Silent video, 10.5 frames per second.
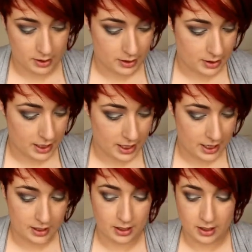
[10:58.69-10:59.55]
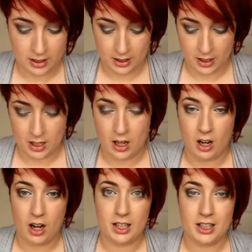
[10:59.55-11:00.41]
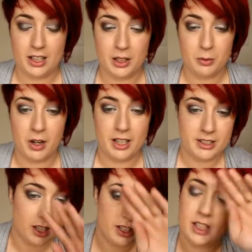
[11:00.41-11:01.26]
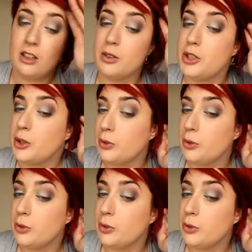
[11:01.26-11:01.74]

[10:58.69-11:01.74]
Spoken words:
Then eyeliner wise, I didn't go too